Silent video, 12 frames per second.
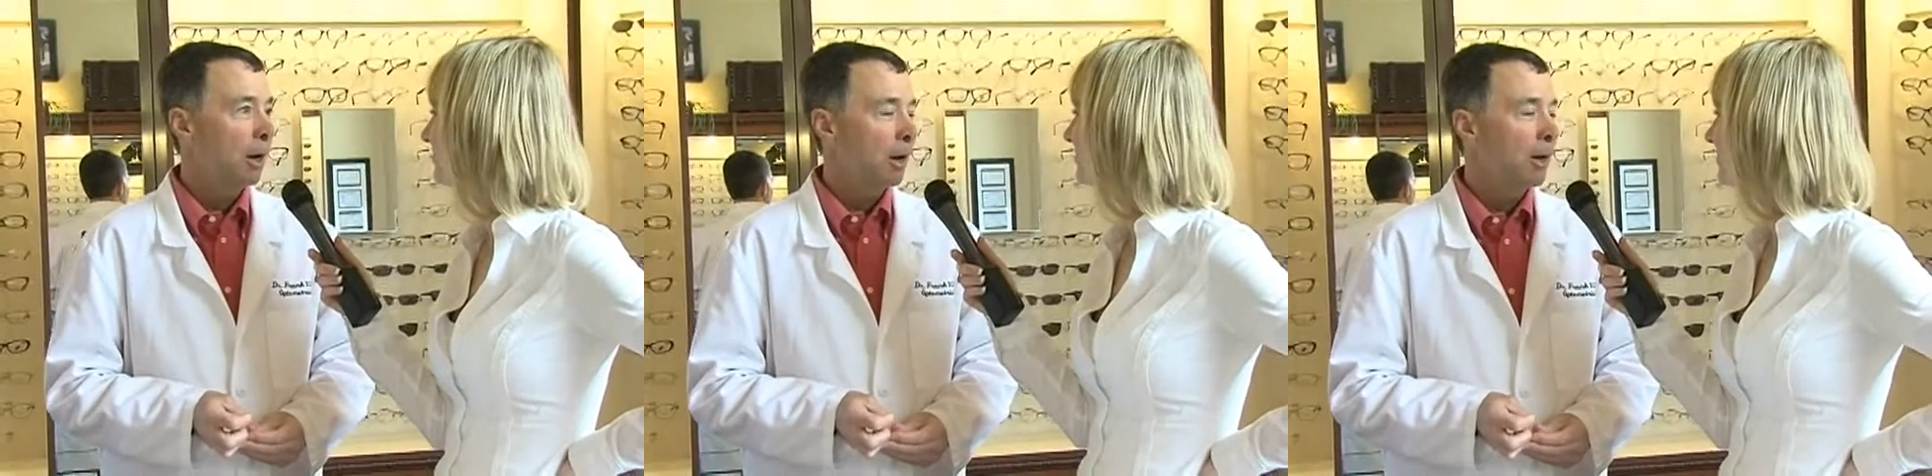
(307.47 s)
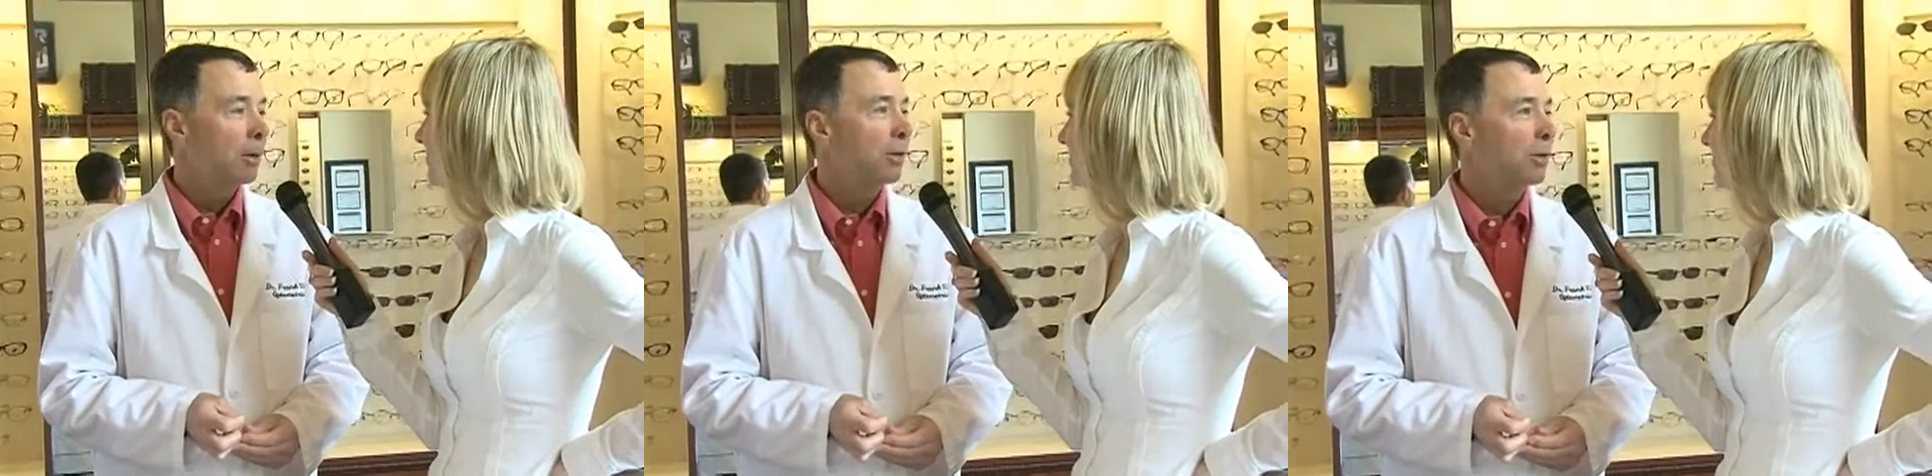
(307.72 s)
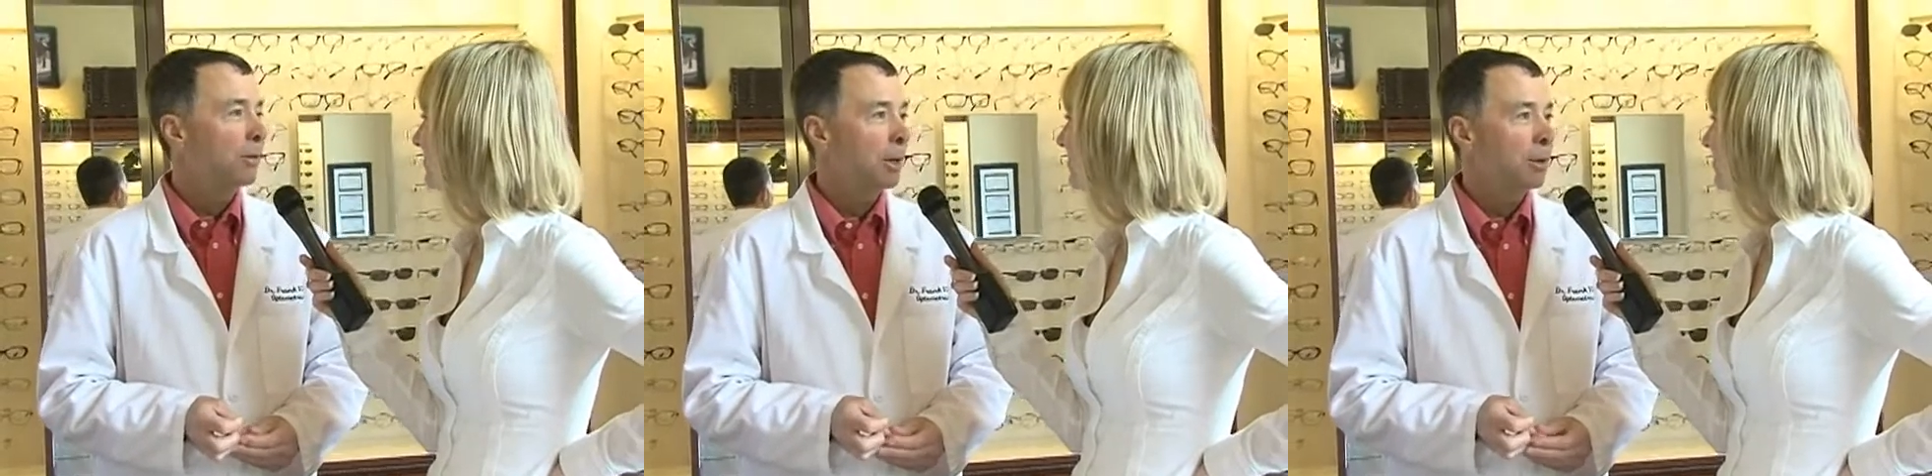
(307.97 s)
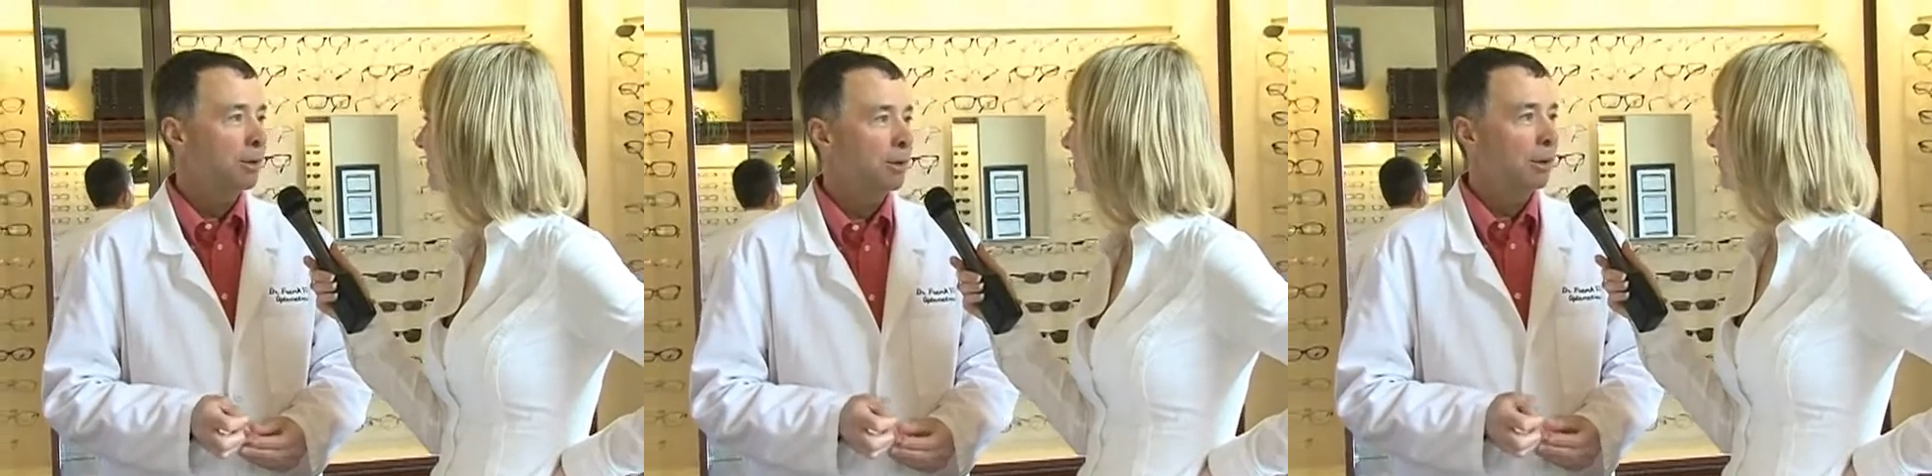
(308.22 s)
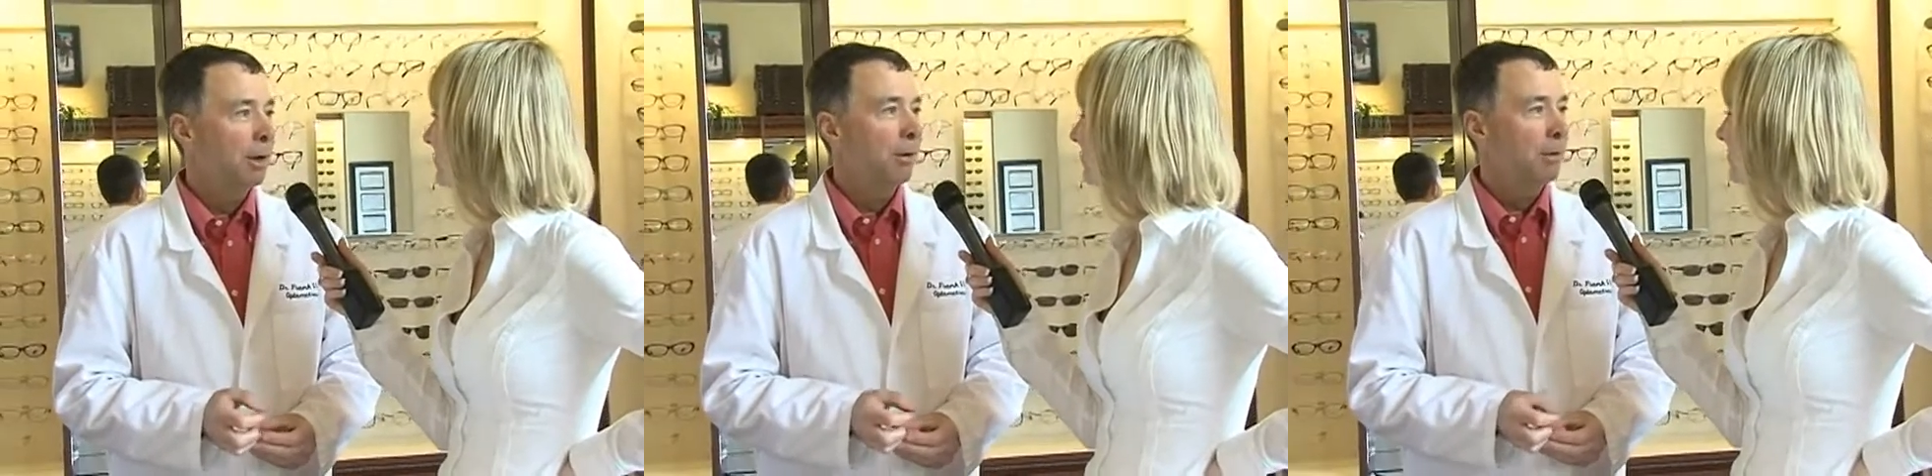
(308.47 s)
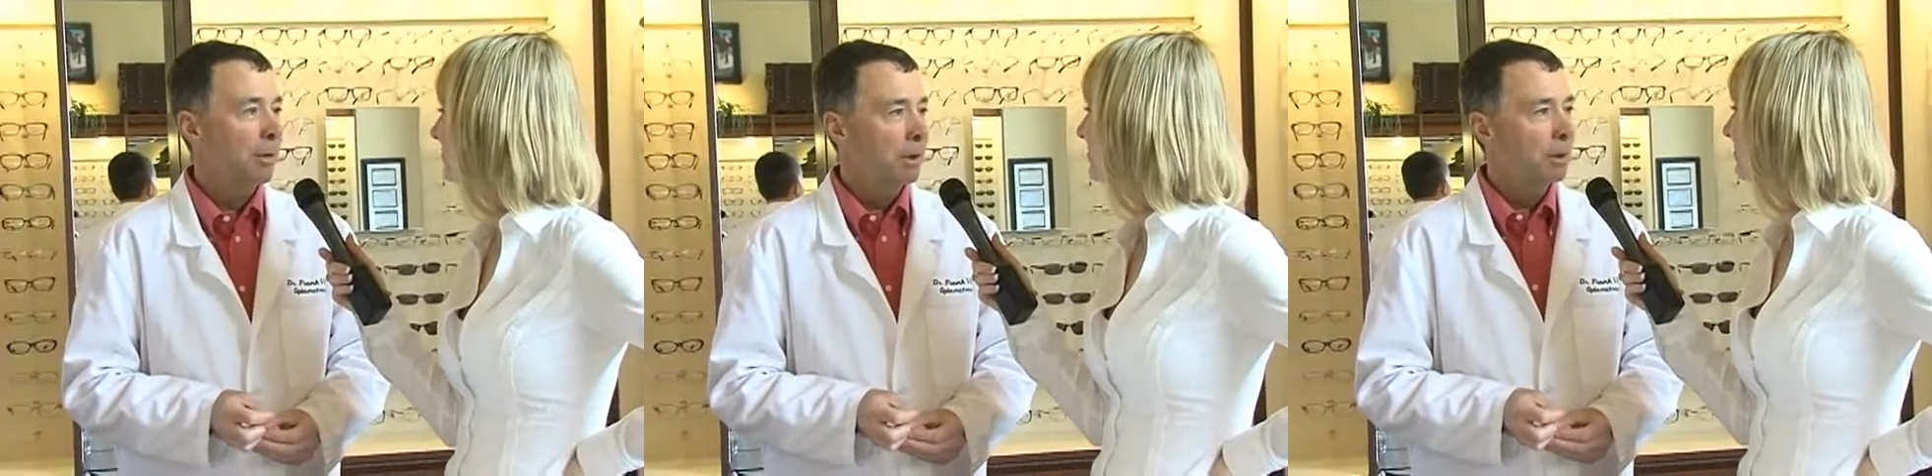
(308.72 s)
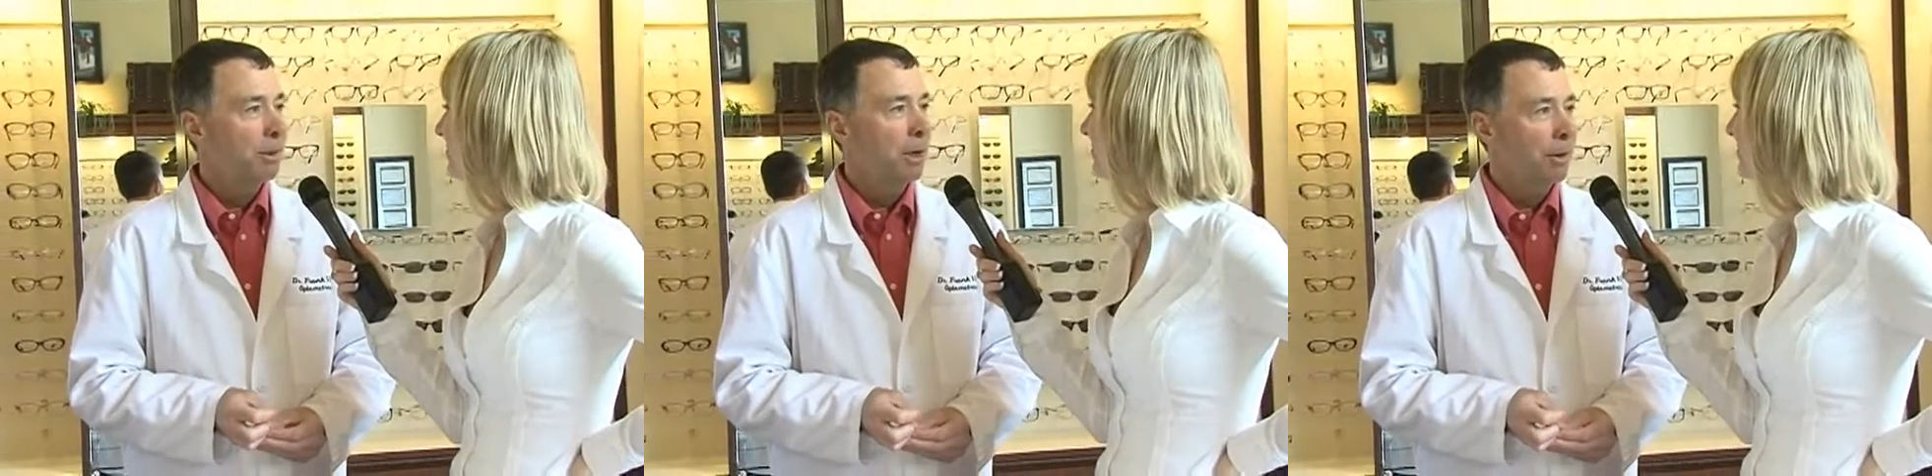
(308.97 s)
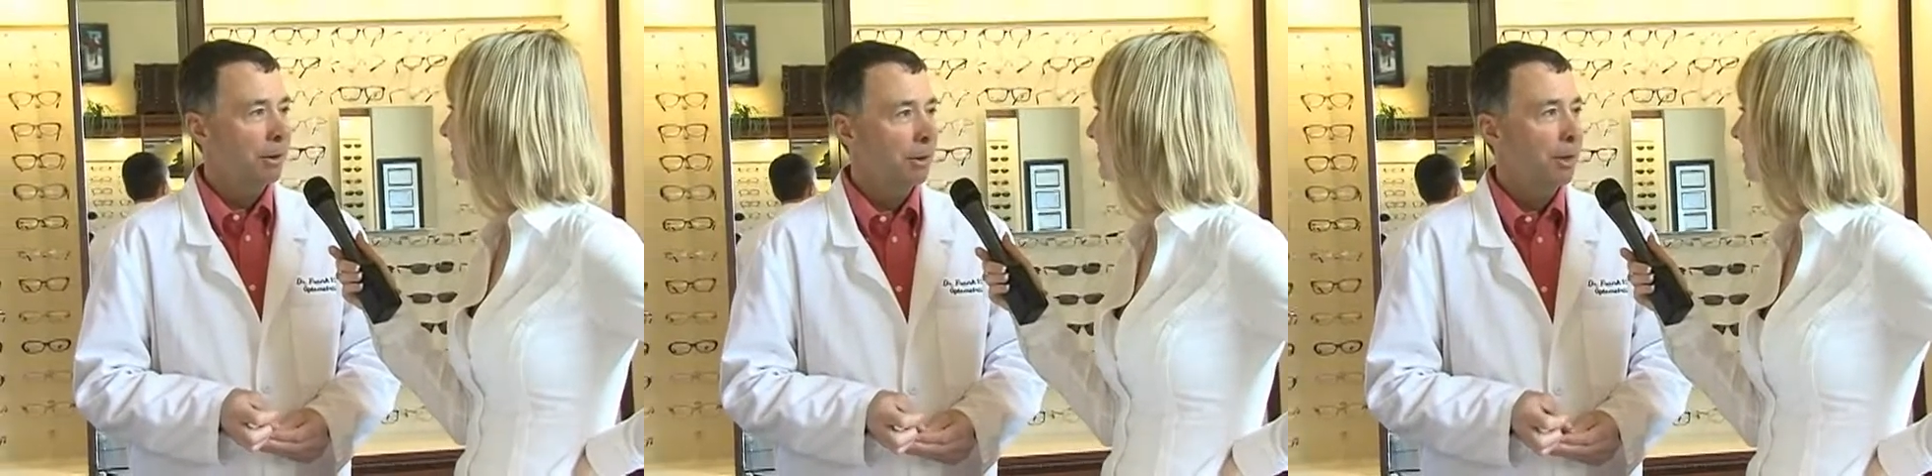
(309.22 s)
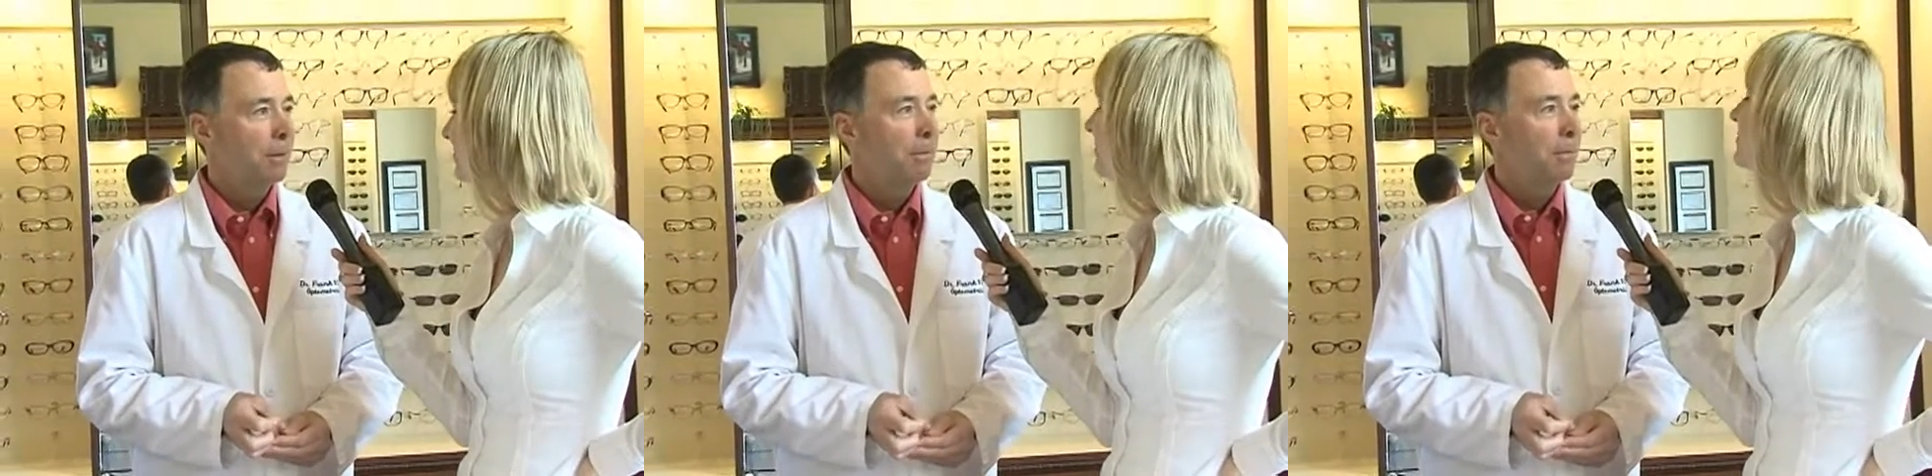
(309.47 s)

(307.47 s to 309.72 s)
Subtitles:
eyes to make sure that everything's healthy.